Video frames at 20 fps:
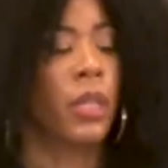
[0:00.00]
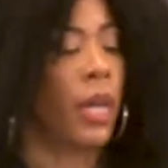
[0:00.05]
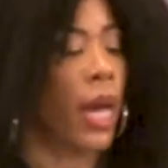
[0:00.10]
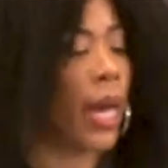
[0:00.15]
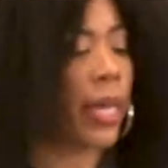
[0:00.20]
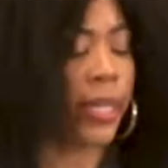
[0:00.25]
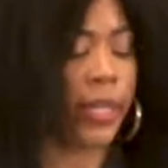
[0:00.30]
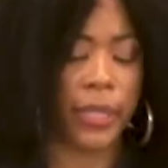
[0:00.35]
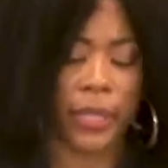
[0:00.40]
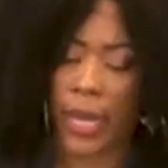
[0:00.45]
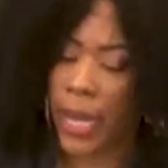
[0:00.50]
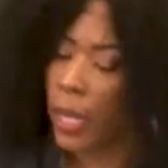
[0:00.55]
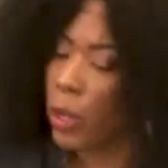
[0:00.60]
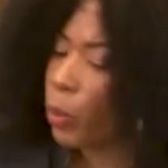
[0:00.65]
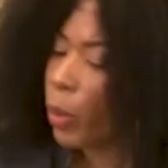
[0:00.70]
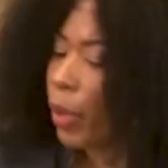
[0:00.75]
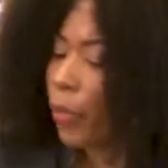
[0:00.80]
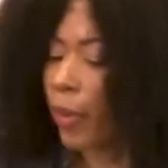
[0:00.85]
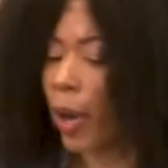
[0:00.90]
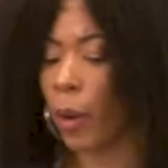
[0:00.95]
I can date
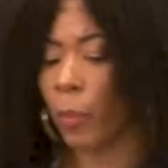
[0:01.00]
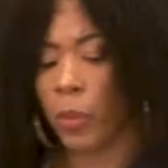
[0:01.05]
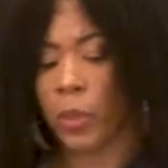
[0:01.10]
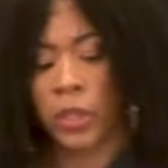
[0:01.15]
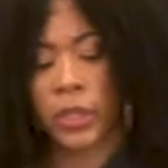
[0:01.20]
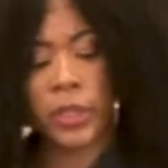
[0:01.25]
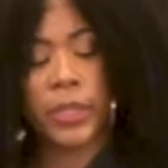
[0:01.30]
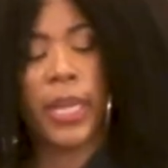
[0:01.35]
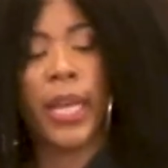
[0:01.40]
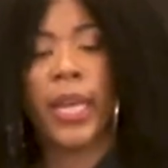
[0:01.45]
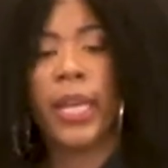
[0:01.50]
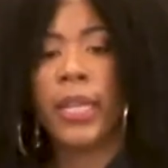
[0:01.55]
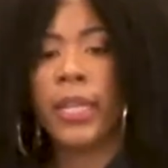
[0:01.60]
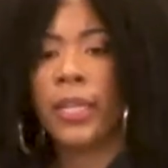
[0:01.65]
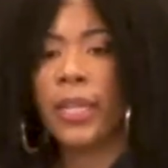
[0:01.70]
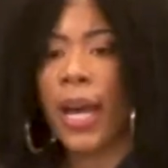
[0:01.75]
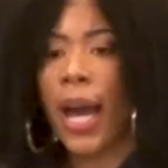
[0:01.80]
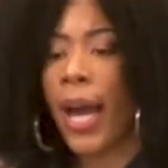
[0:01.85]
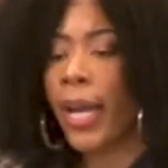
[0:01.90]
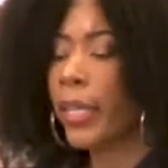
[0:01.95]
whoever I want to date.
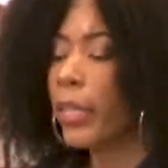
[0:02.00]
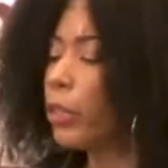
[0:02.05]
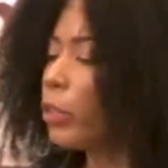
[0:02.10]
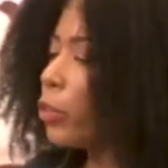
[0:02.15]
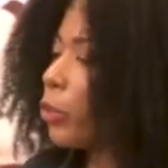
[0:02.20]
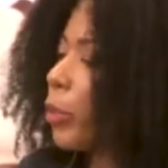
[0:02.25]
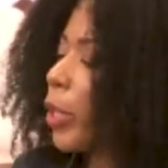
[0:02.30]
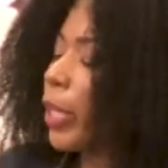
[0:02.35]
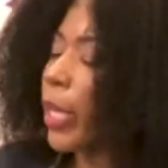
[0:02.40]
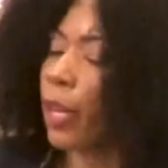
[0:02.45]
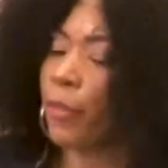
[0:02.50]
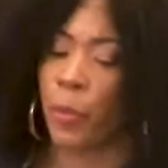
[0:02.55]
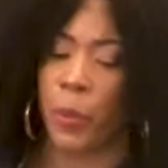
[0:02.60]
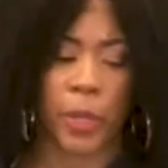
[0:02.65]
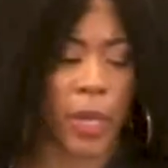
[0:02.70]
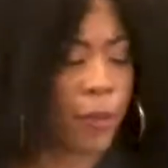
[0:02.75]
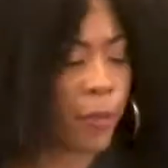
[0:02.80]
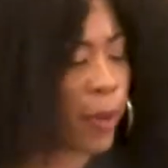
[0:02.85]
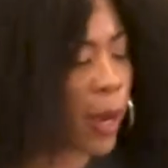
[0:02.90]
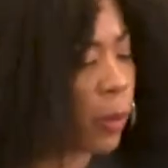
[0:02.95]
I can drink
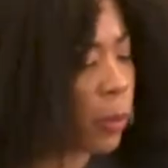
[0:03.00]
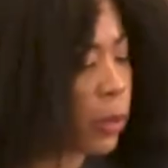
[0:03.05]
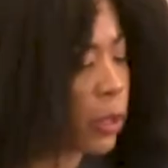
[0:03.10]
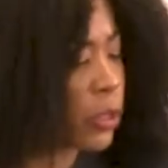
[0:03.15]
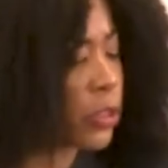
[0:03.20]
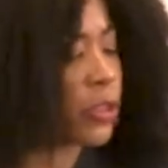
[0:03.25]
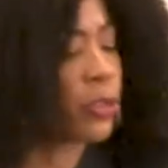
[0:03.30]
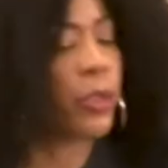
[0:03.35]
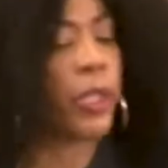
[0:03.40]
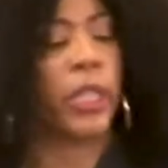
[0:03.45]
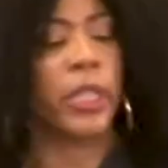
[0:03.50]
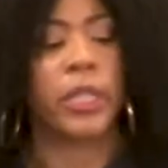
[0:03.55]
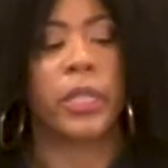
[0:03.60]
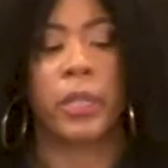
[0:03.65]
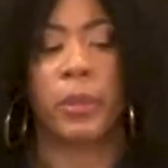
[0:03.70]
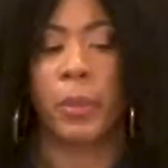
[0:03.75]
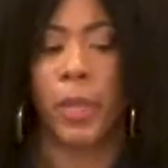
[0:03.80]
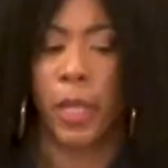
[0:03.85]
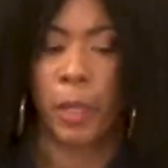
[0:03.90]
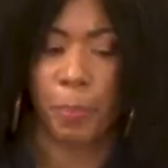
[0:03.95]
whatever I want to drink
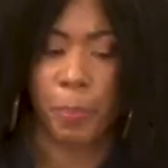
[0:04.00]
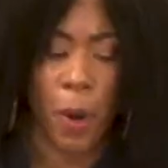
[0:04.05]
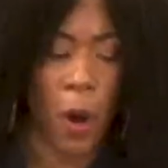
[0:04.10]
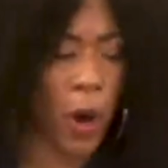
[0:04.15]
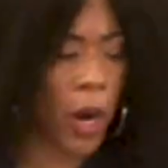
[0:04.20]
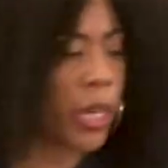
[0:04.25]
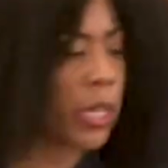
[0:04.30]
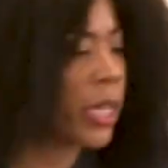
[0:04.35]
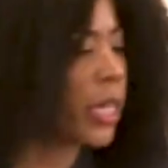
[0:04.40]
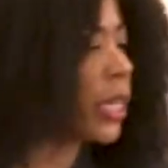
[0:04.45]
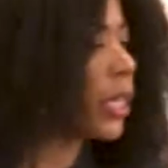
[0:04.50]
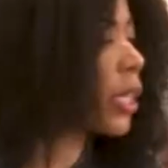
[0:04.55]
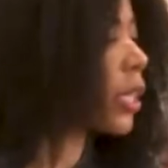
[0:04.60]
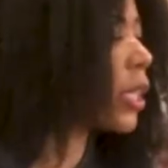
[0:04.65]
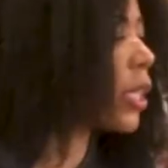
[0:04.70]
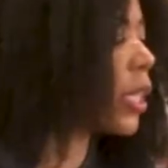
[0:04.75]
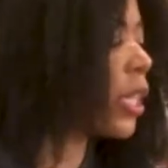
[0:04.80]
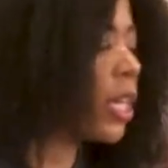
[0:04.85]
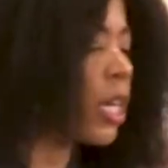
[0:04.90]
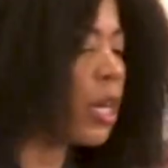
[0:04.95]
and, and party and
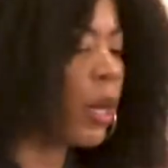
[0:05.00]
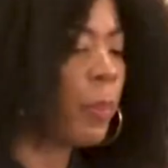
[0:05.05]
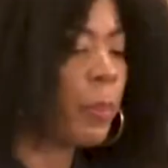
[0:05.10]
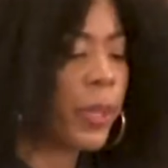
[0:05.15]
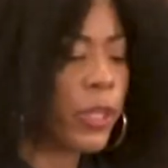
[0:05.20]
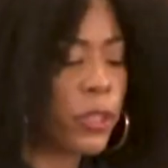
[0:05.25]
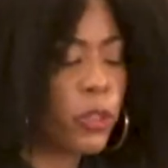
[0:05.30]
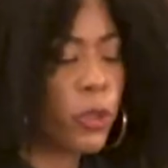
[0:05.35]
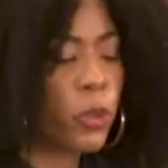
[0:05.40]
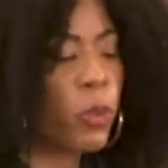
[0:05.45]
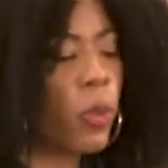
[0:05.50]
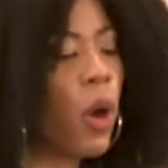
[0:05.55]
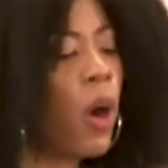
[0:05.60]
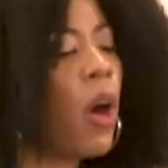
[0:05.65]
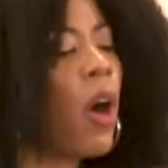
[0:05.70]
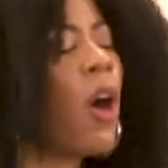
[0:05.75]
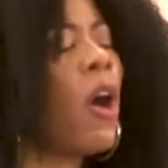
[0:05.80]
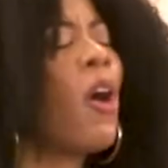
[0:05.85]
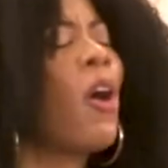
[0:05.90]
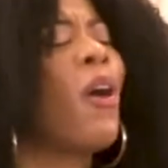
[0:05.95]
club and do
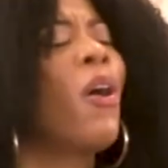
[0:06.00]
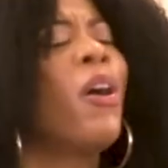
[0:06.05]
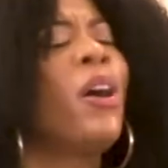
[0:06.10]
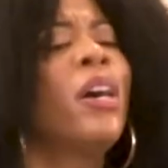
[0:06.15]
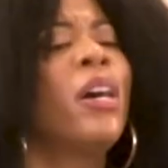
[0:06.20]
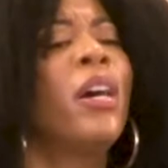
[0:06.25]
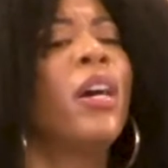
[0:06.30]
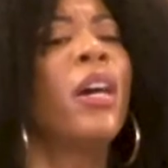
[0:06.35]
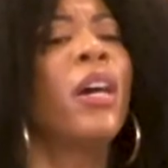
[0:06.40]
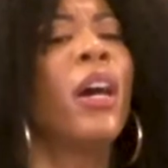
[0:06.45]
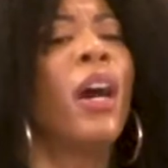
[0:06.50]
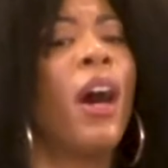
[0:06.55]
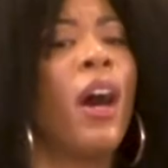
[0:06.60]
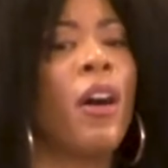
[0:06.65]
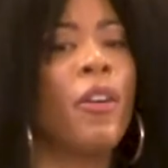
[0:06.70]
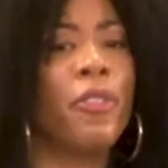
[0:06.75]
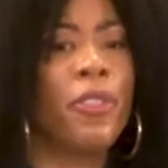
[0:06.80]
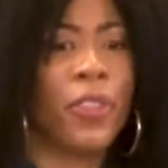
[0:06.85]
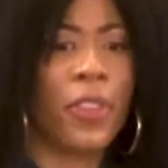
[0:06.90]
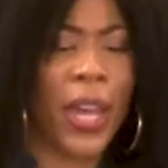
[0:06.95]
all
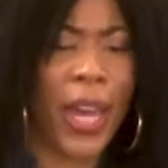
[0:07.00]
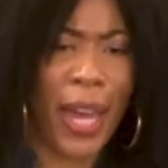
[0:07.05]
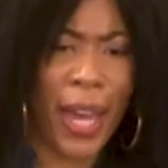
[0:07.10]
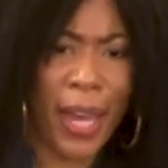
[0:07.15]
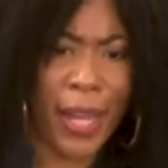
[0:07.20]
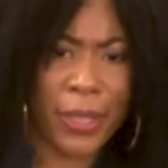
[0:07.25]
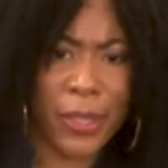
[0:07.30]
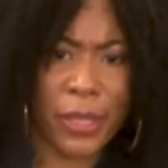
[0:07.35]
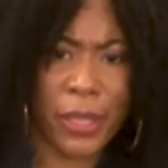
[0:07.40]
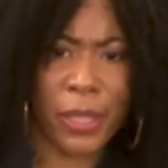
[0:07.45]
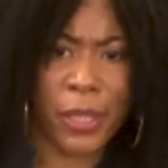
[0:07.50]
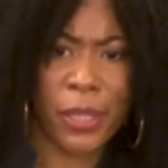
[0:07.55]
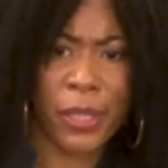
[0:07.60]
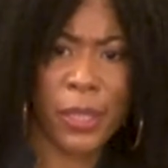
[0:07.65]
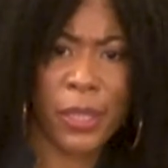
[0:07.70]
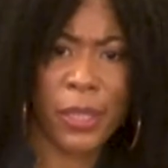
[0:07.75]
of that.